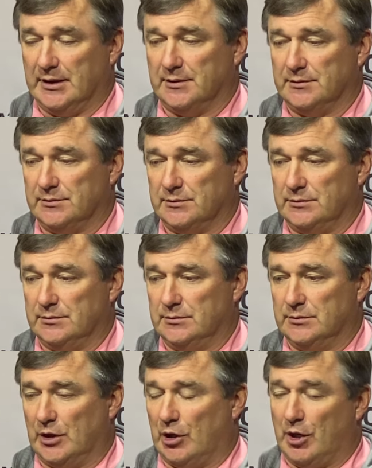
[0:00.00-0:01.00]
a
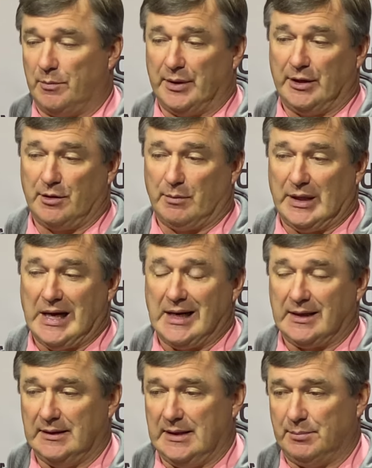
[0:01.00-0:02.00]
hard player to
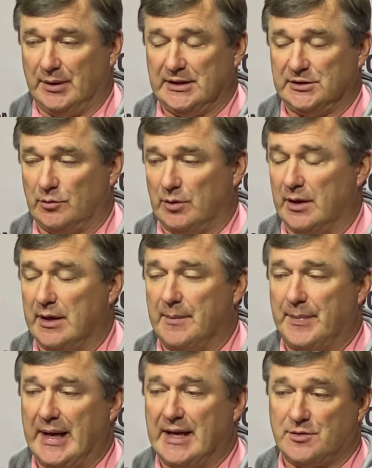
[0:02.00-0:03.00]
block, and he plays the run
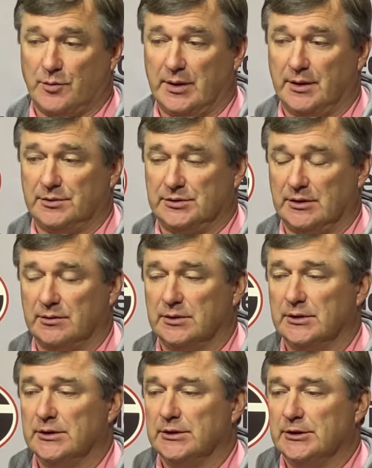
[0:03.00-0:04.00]
and pass well. So
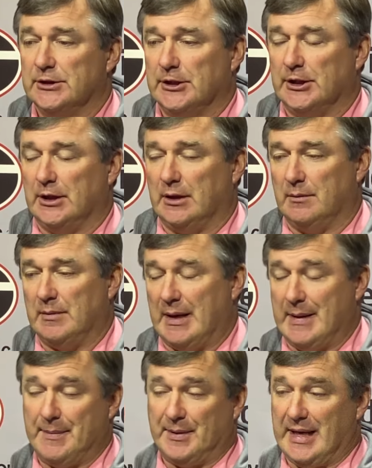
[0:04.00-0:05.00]
I'm
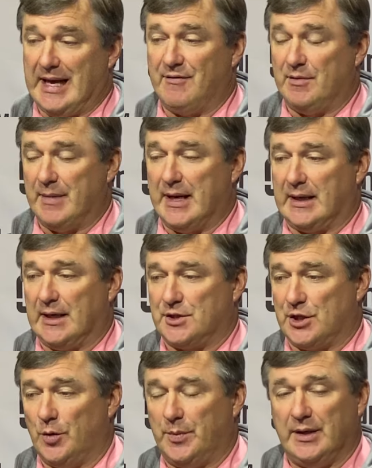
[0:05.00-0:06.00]
happy to have him back. I
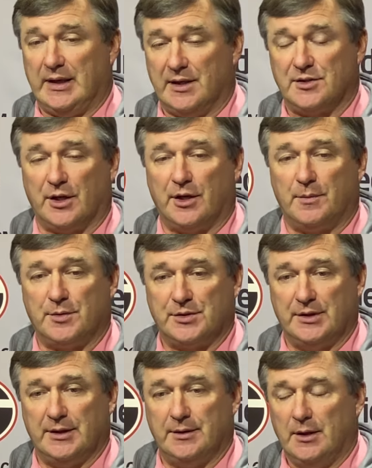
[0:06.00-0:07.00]
just hope he is
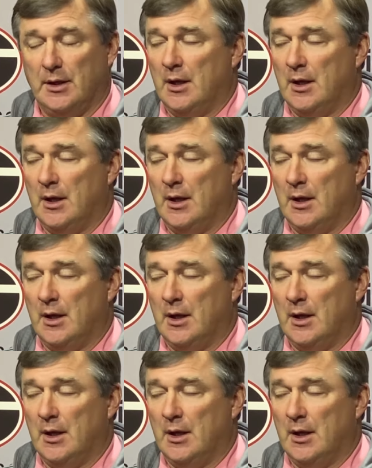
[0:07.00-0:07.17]
100%.